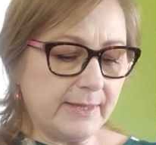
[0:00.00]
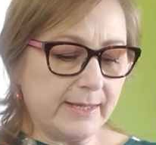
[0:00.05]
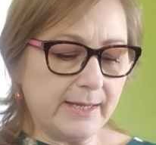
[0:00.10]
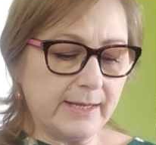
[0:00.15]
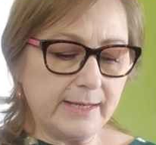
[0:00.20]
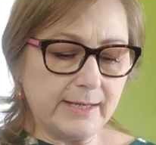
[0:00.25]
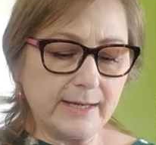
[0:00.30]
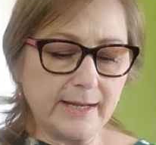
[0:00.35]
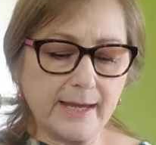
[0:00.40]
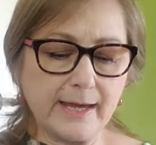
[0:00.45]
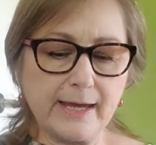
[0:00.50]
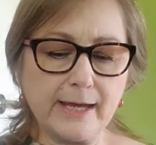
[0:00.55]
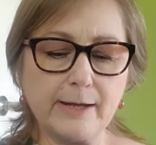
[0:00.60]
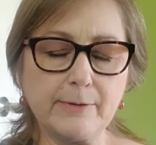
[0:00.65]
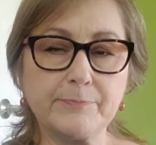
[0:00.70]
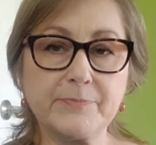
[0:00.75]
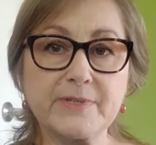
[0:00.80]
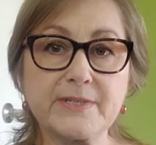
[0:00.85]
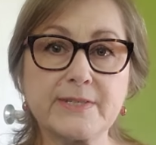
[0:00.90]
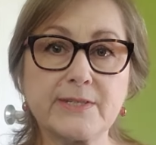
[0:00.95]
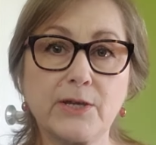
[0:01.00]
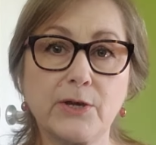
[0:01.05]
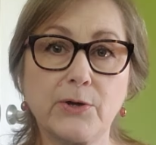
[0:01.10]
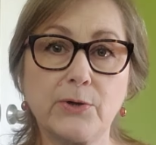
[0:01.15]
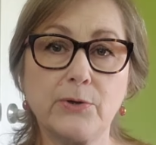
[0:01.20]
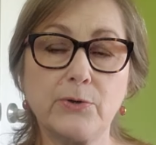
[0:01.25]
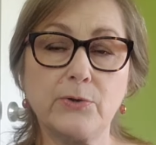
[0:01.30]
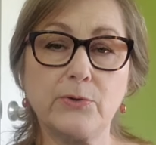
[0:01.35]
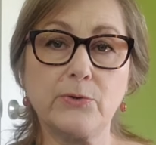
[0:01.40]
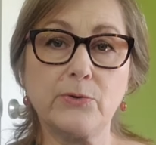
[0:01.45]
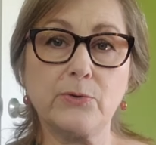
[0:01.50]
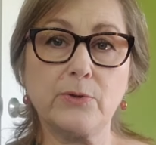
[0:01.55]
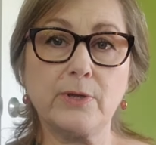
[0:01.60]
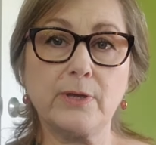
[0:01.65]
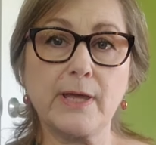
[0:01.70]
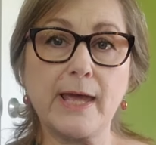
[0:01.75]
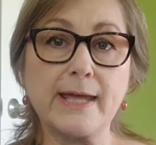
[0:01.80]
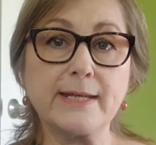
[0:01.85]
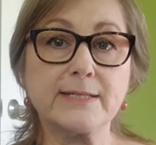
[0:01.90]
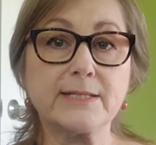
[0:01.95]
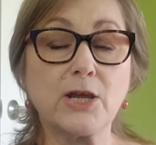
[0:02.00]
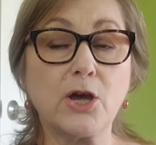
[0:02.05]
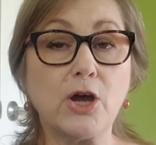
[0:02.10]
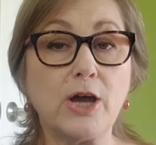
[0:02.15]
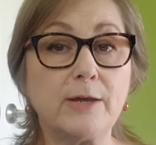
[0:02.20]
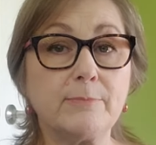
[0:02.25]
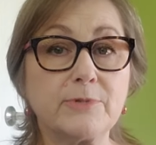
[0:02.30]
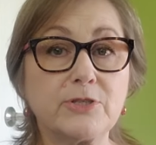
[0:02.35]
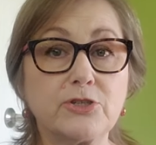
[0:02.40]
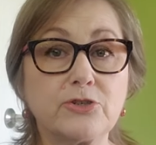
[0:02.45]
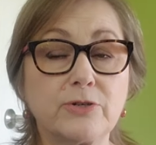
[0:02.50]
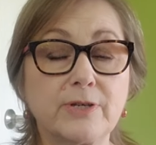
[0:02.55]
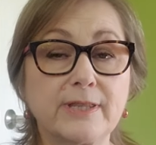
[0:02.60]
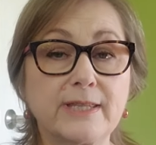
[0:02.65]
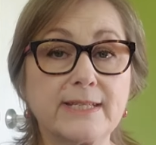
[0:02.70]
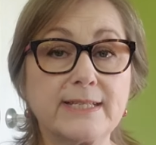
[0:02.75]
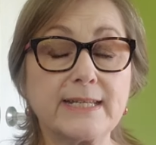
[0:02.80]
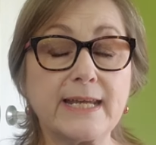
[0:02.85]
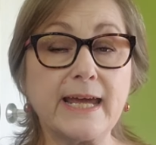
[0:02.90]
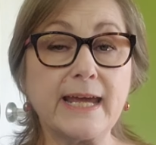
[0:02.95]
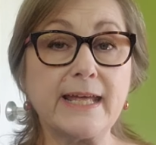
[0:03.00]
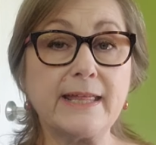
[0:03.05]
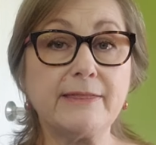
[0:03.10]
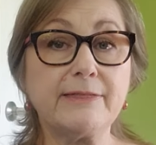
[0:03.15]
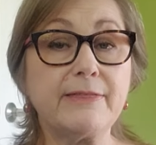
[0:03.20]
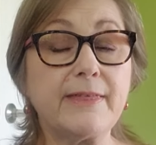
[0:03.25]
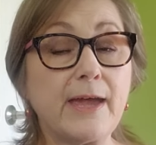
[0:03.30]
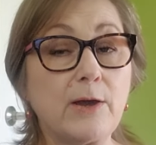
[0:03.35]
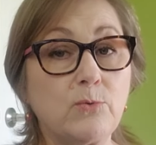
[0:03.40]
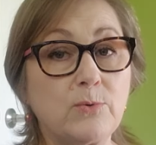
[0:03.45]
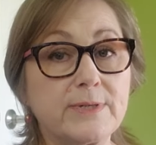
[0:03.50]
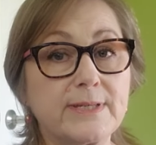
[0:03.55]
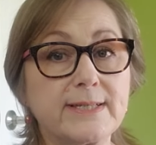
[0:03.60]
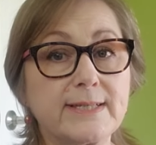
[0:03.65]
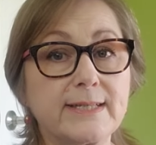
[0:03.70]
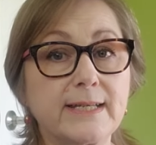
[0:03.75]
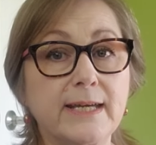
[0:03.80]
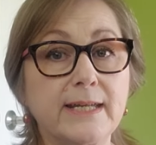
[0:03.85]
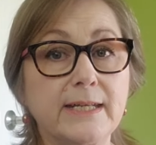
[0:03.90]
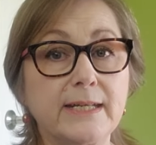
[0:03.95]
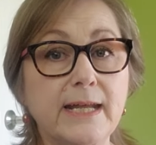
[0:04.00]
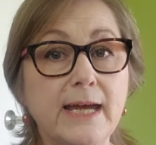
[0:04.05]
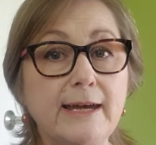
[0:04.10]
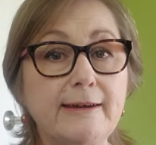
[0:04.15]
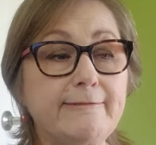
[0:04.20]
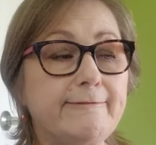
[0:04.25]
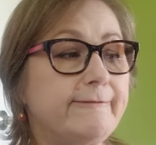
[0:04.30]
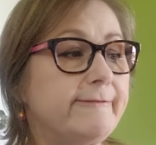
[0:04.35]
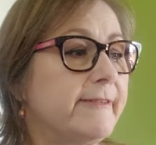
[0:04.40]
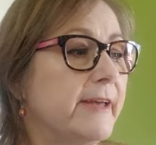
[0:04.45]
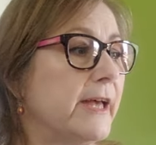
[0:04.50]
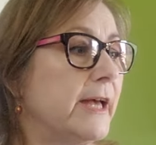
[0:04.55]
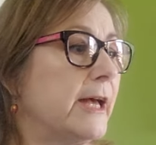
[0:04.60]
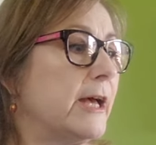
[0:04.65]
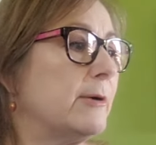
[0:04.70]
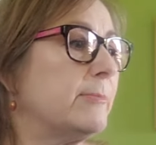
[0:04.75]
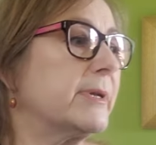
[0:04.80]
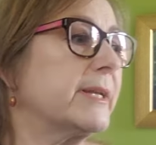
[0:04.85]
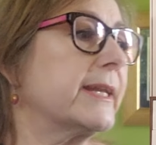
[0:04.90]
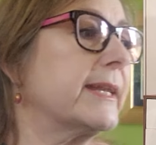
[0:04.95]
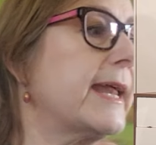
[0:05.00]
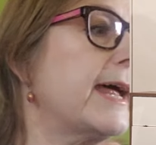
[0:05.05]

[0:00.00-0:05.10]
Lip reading: then so at times during the day that was enough, but at